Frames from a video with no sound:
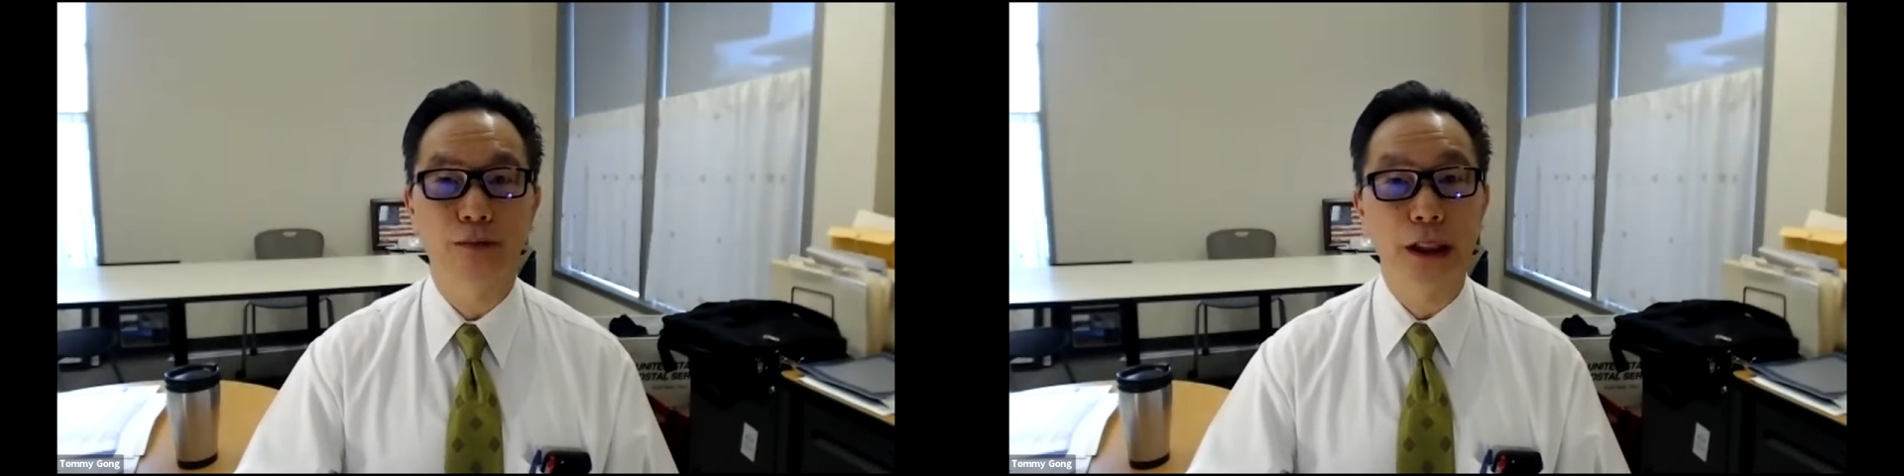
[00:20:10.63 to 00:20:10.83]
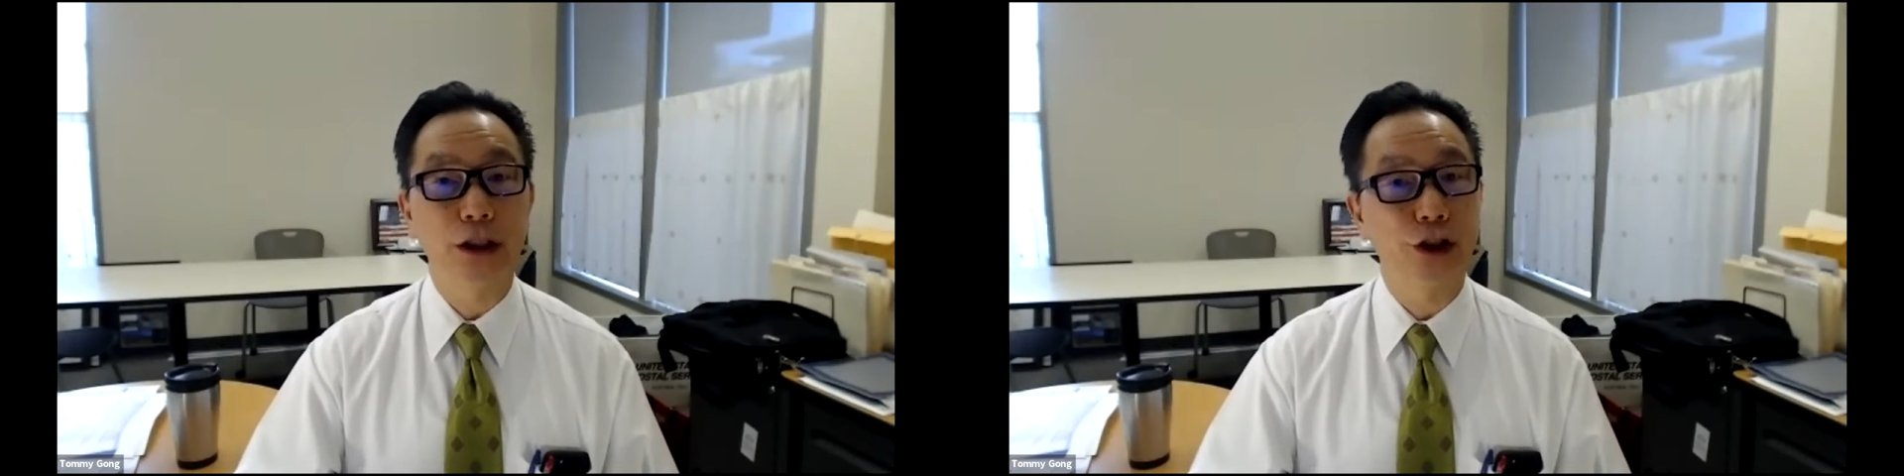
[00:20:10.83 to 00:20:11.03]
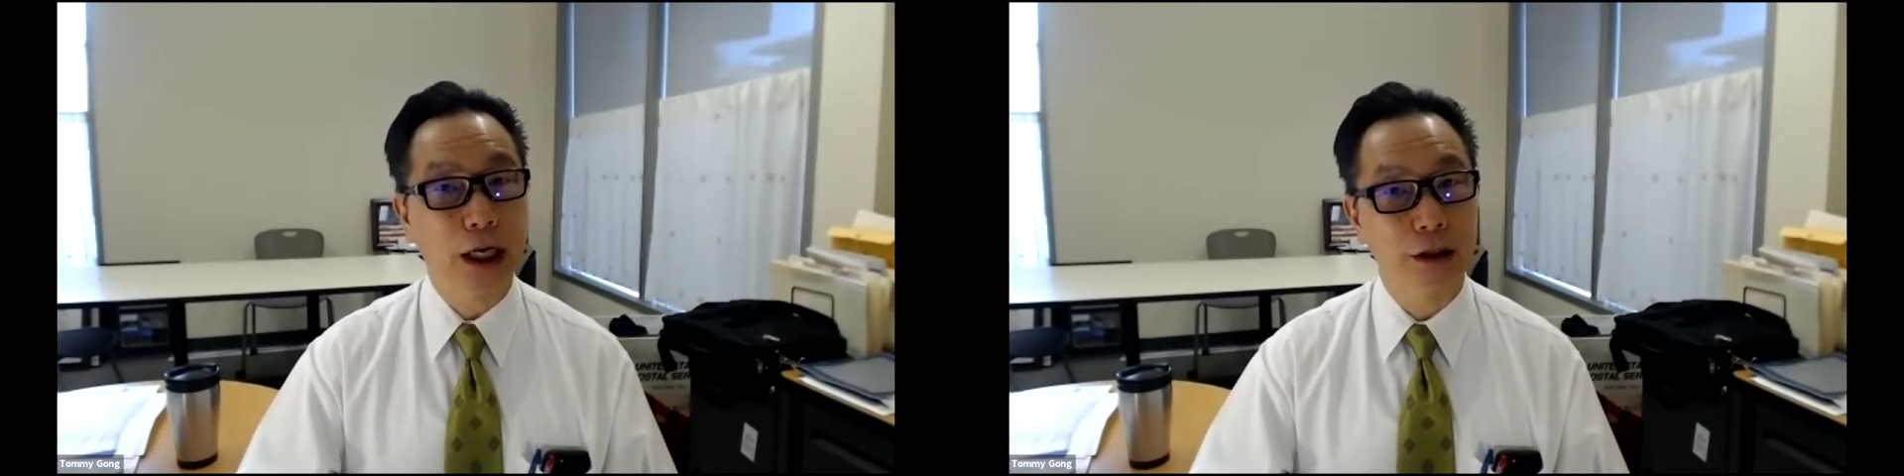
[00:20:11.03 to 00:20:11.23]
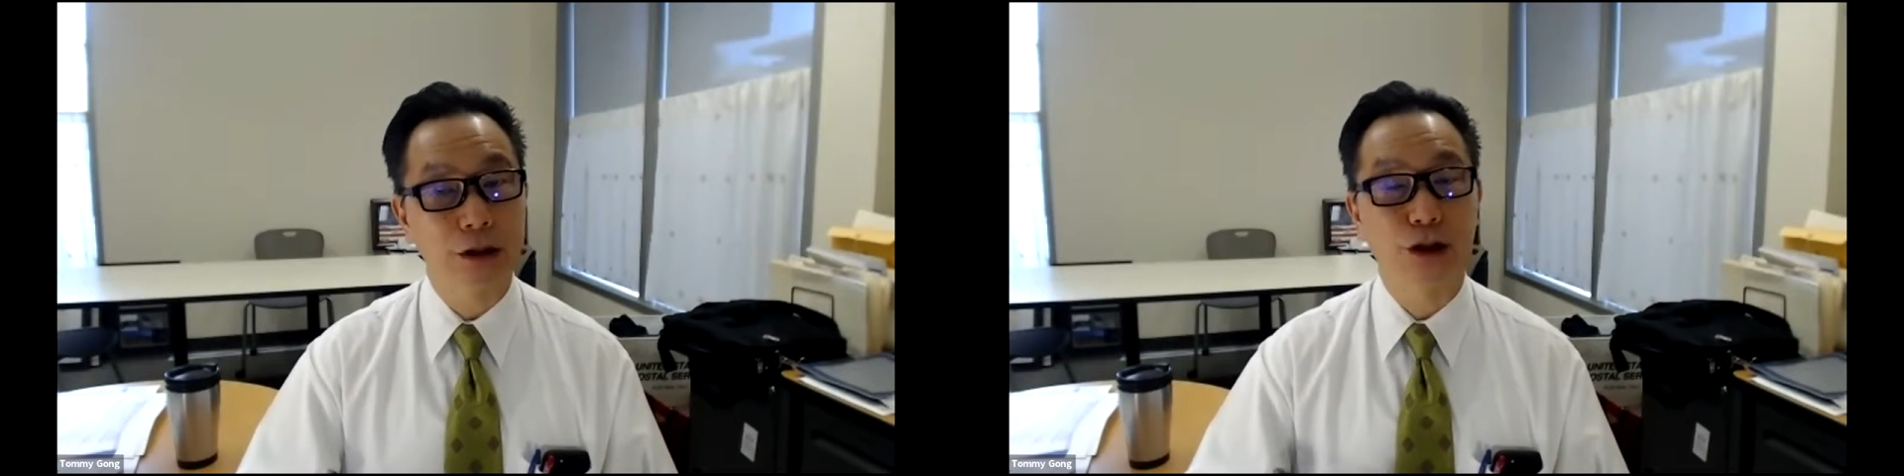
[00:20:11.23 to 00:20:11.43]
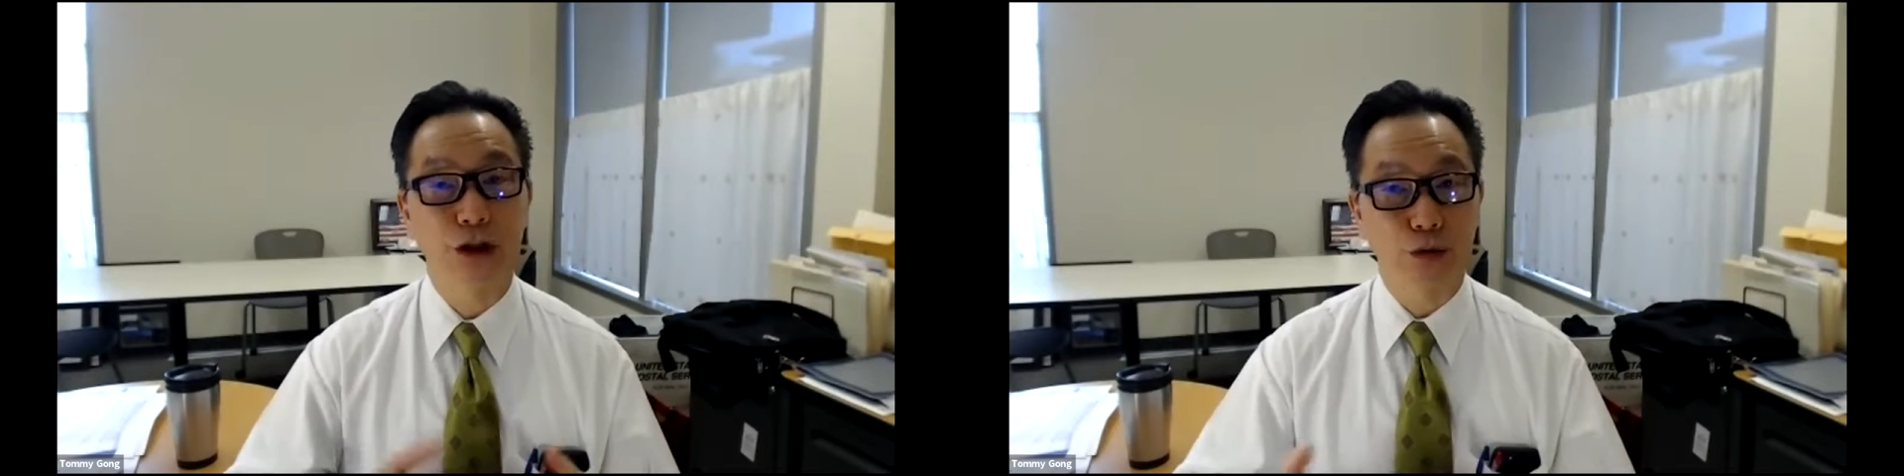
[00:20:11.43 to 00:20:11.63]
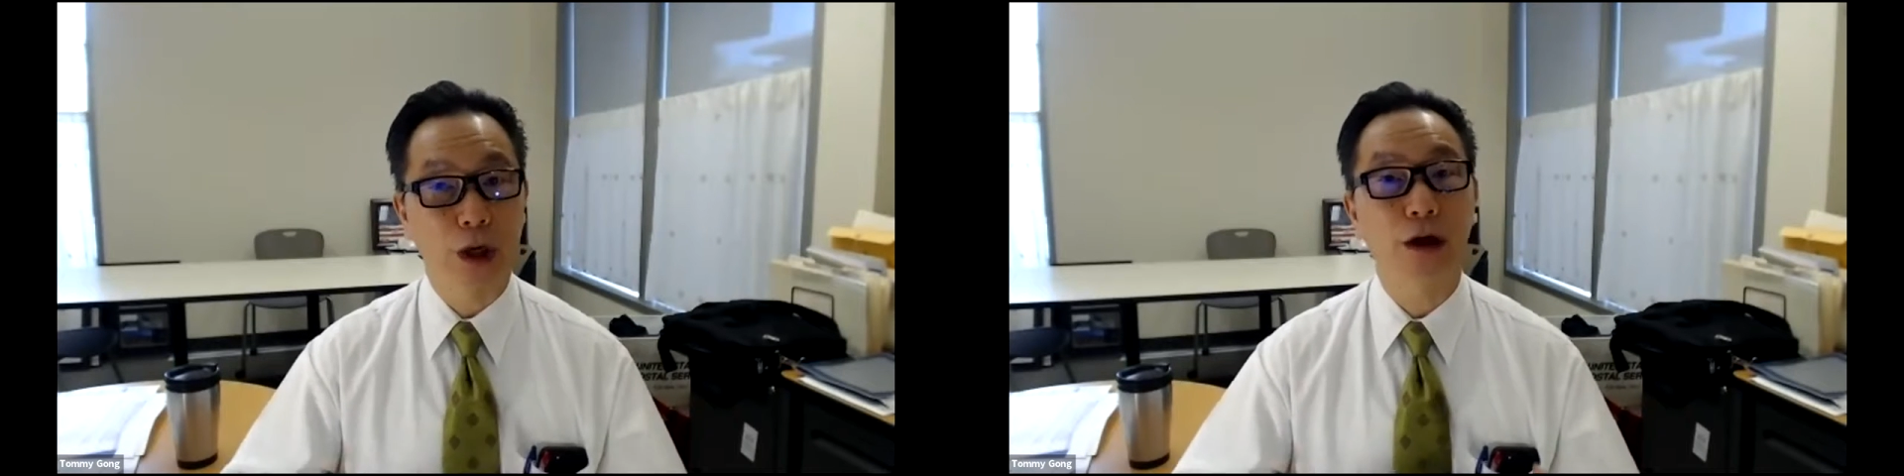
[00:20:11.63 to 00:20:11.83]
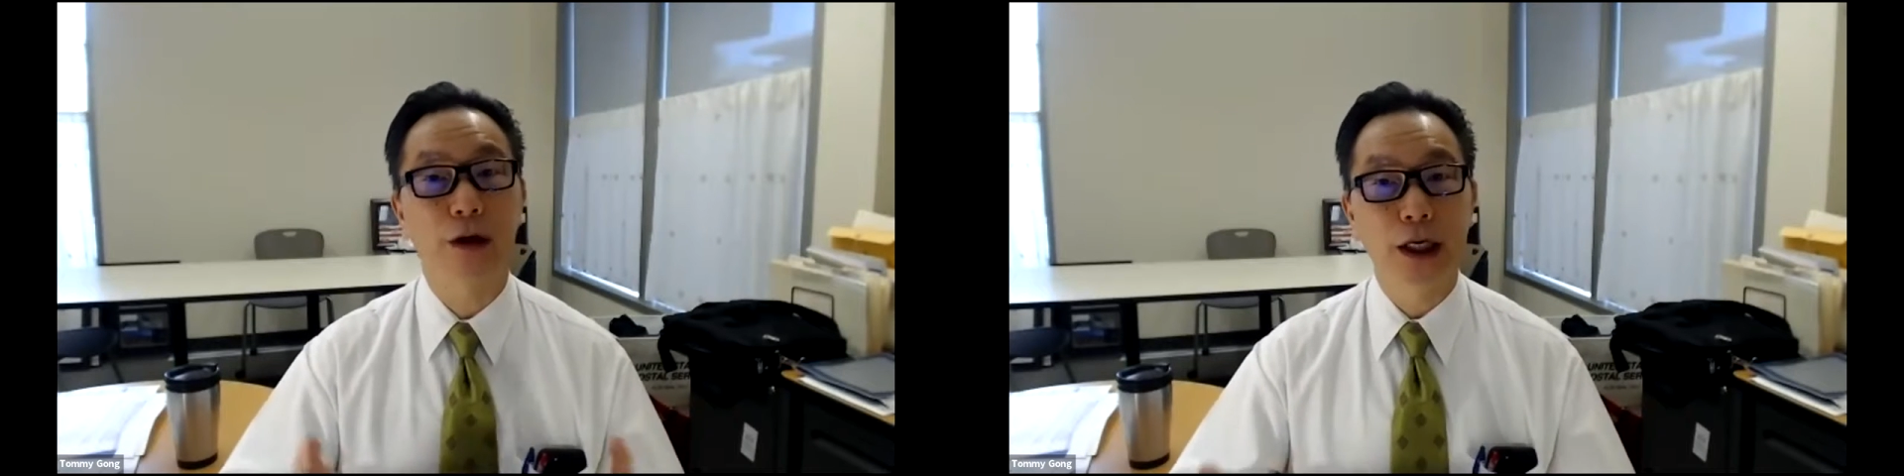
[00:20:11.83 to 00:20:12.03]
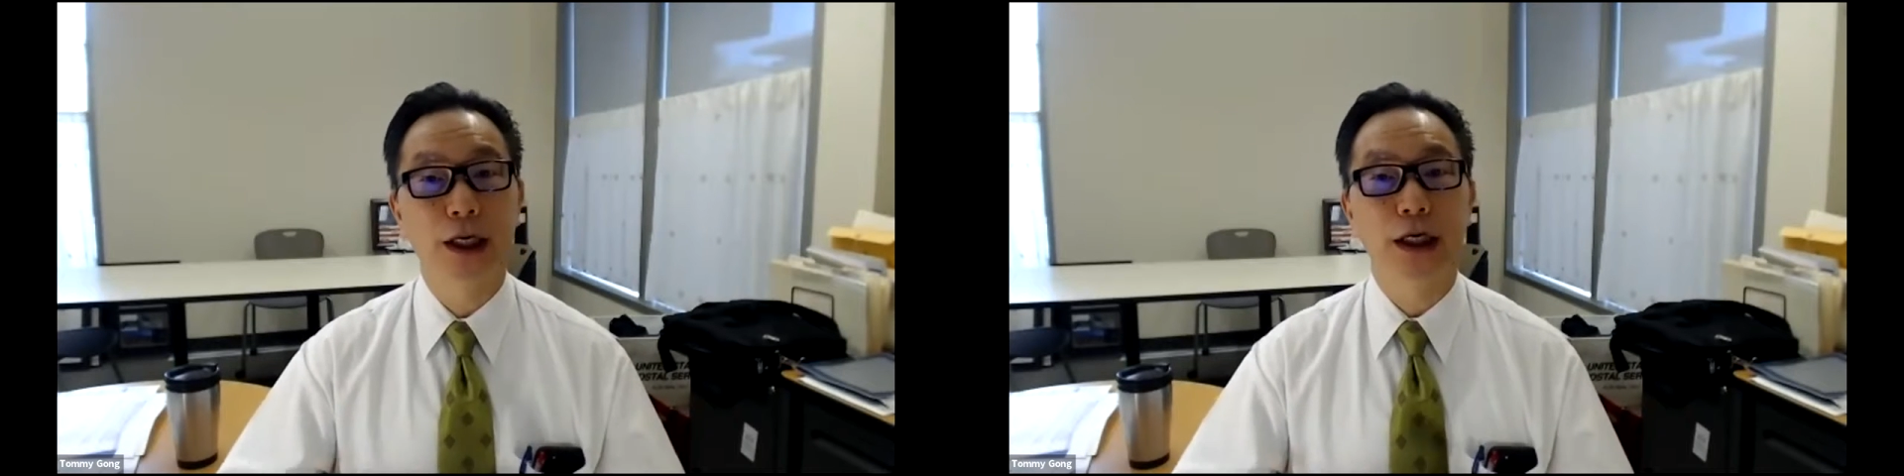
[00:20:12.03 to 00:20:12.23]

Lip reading: being challenged as well